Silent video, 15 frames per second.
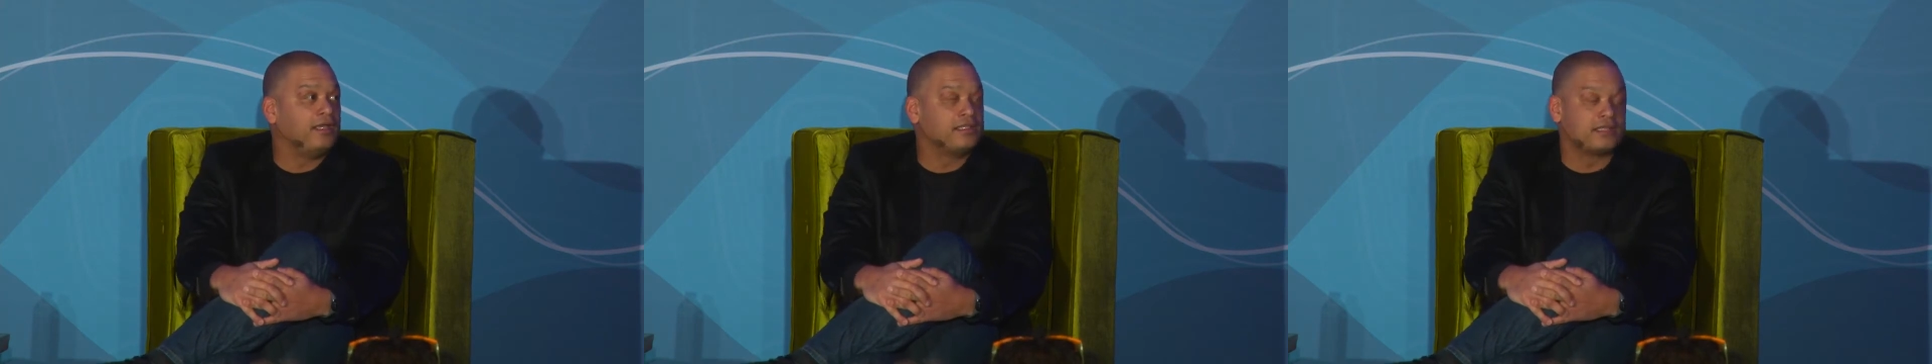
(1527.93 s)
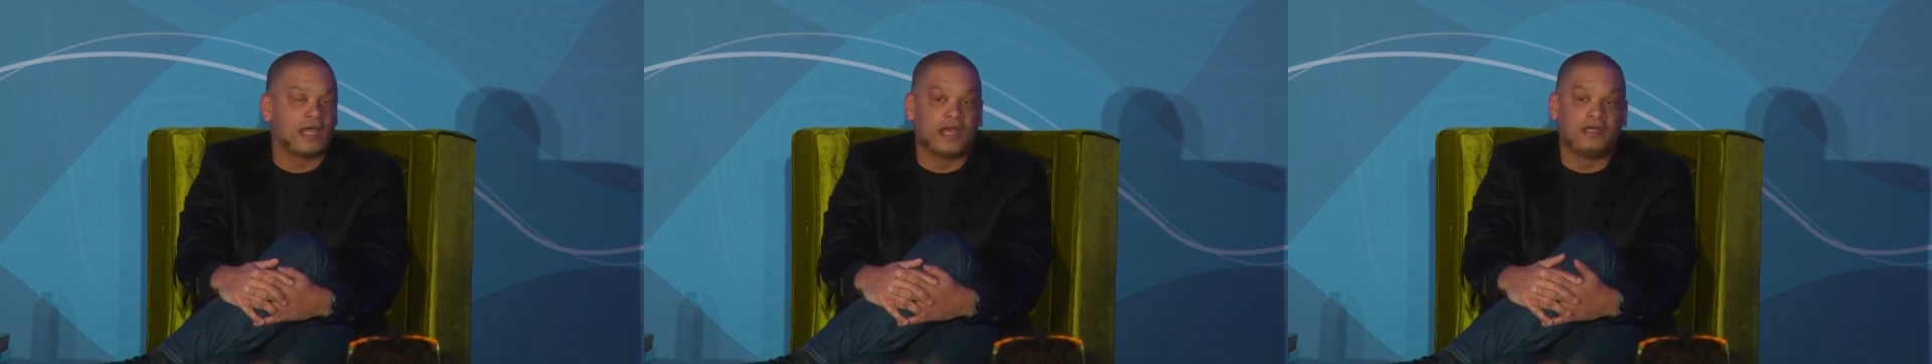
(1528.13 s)

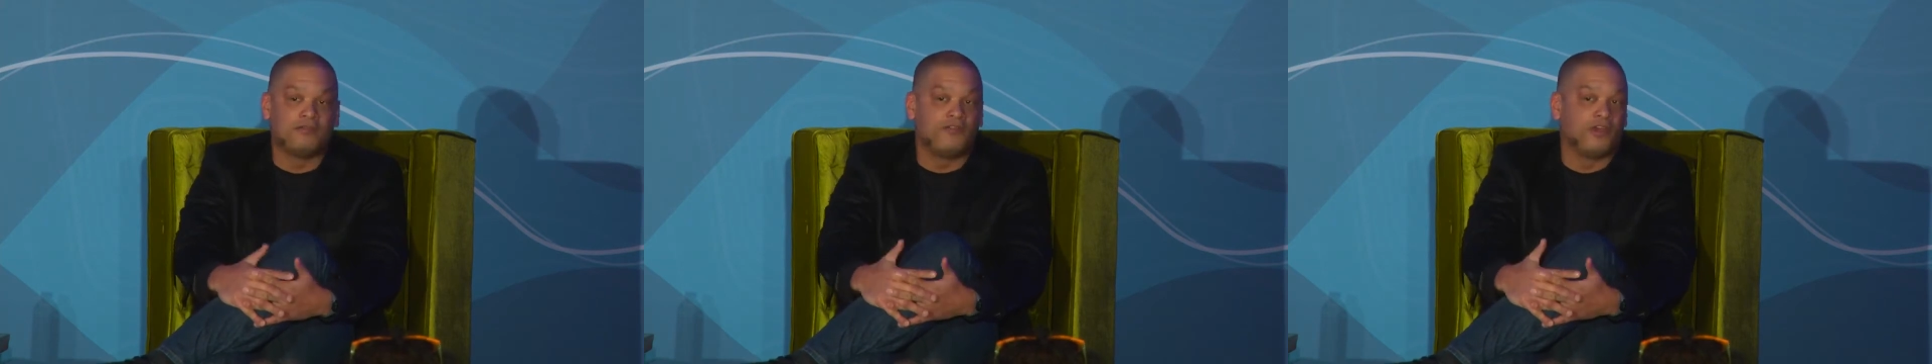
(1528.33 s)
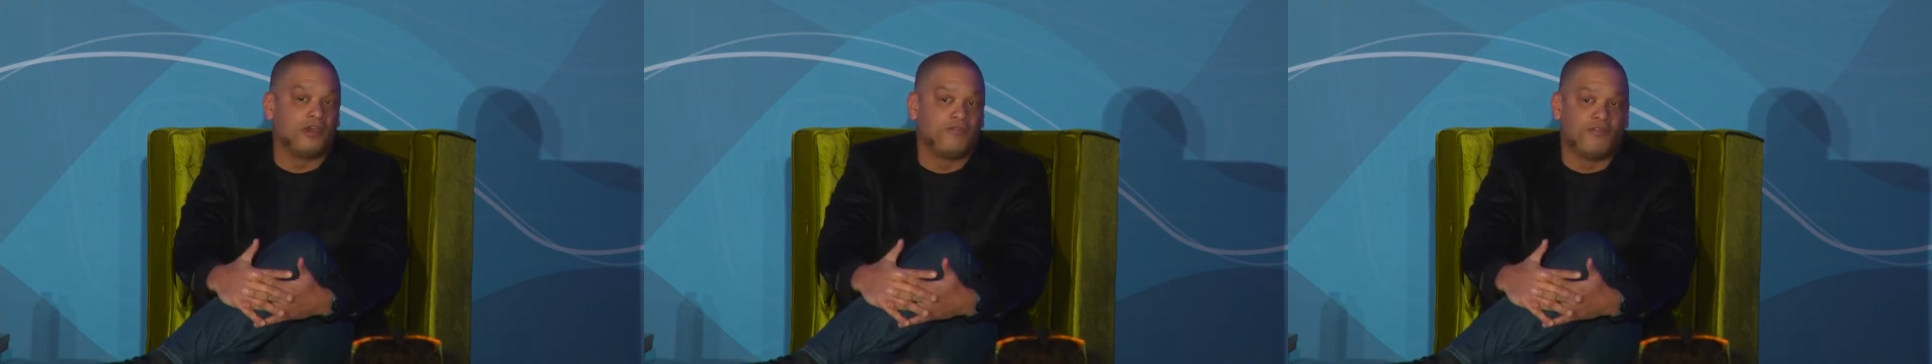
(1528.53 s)
eSign
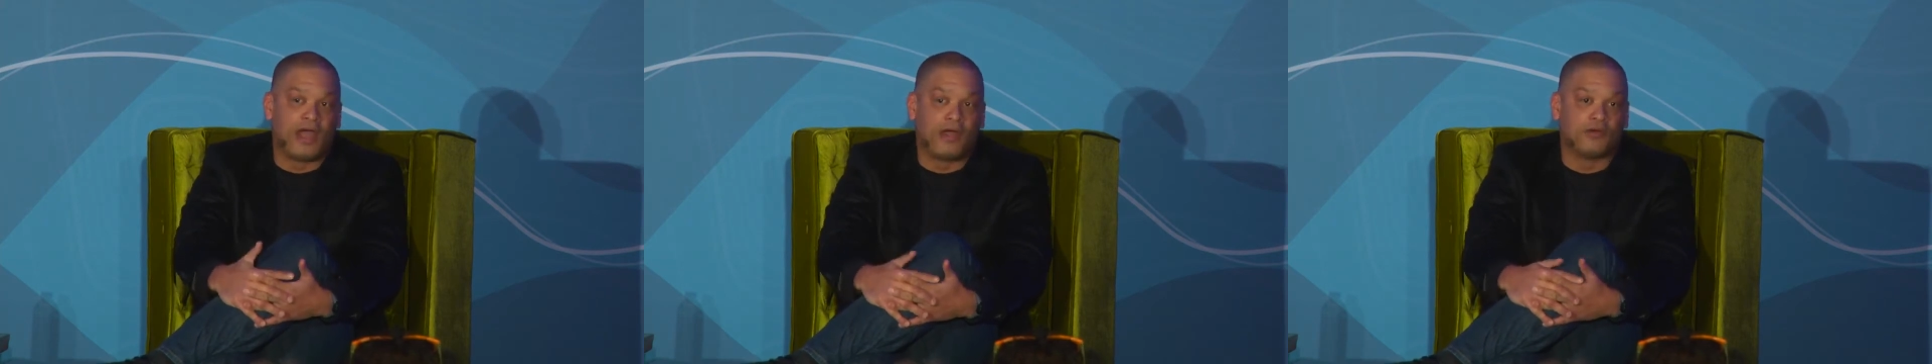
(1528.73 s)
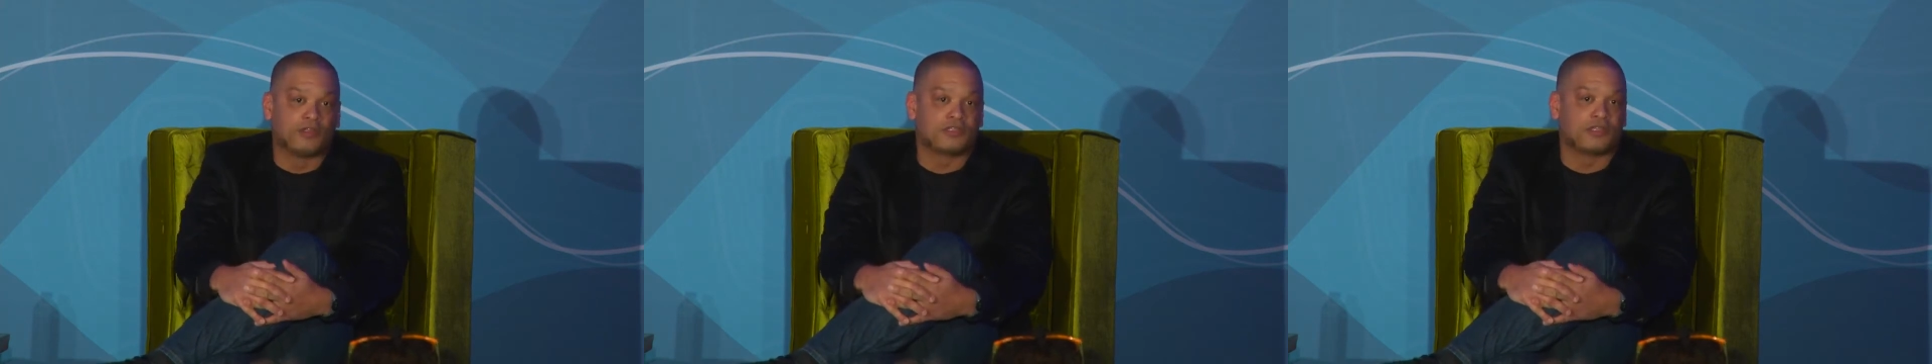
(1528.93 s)
very
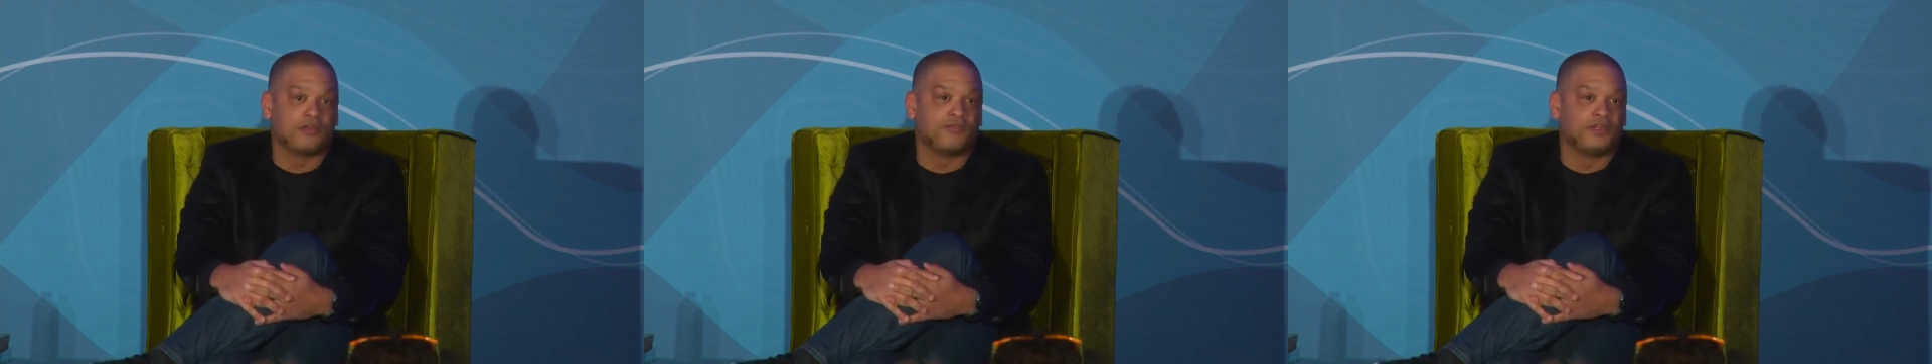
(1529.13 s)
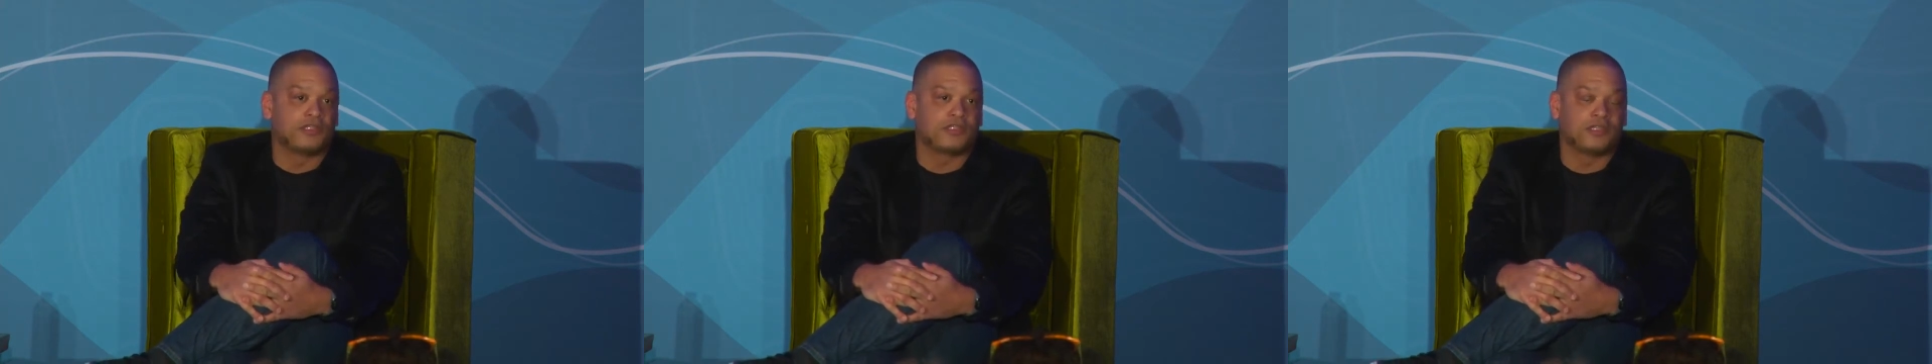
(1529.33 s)
viral
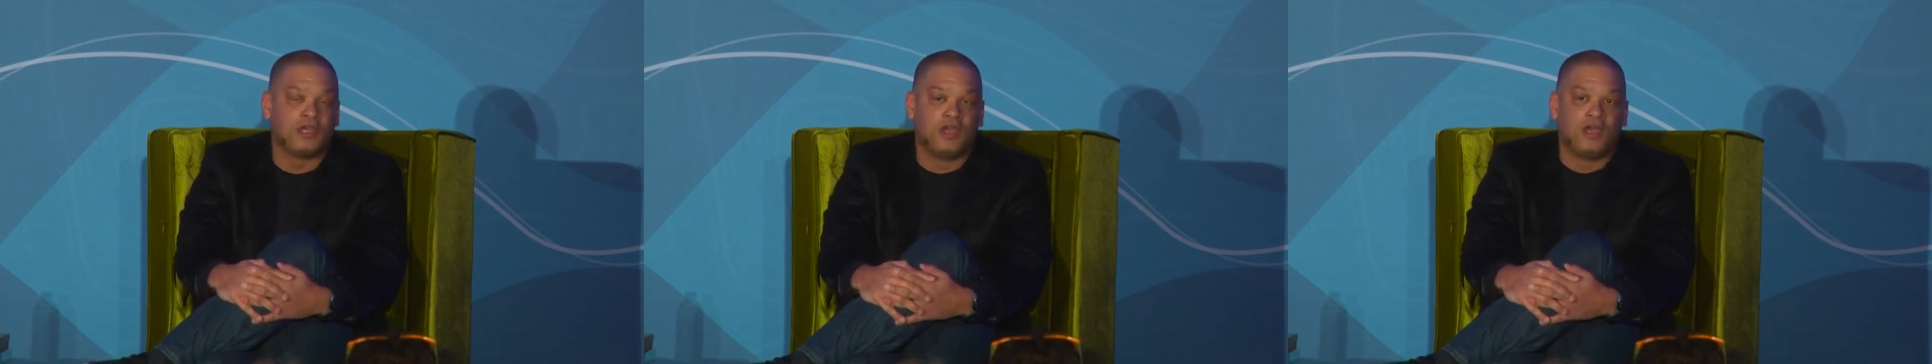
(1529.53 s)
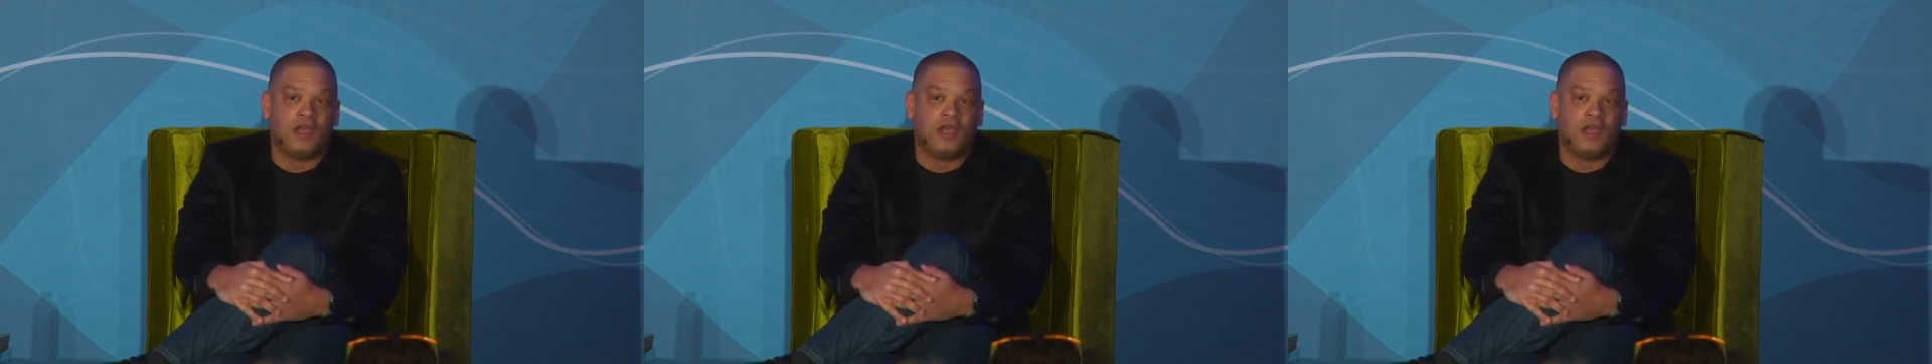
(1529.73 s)
service.